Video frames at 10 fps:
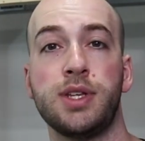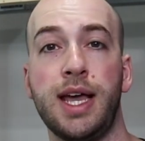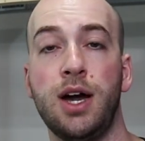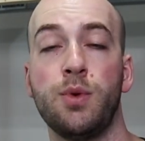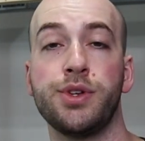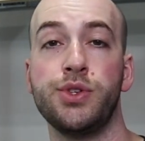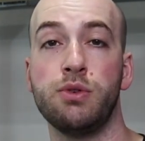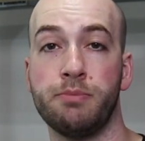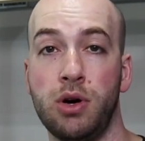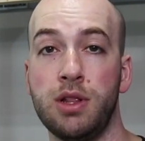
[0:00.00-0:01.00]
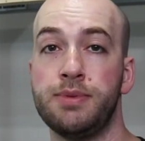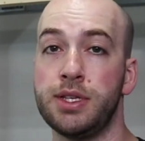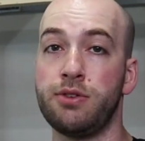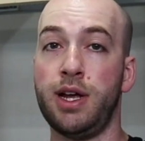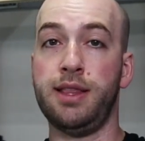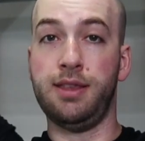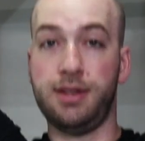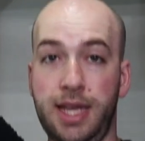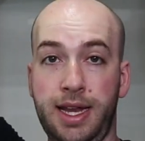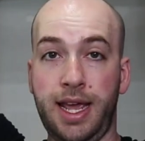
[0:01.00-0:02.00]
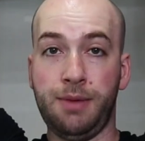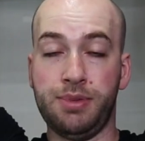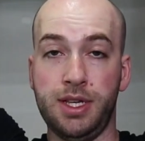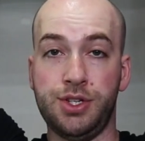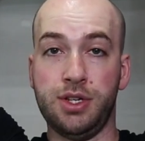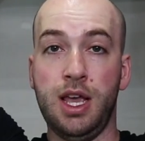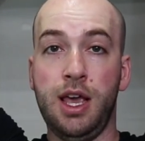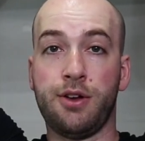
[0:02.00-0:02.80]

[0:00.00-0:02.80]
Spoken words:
to how when you're doing pull-ups and you're at the dead hang position,